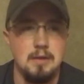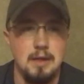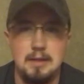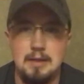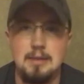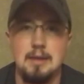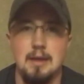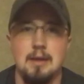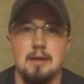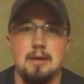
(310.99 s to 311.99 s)
I get
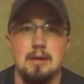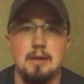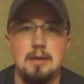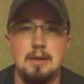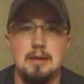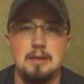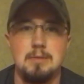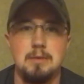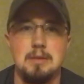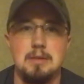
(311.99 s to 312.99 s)
that. It can get
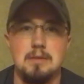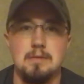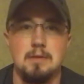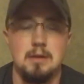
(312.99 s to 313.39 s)
expensive.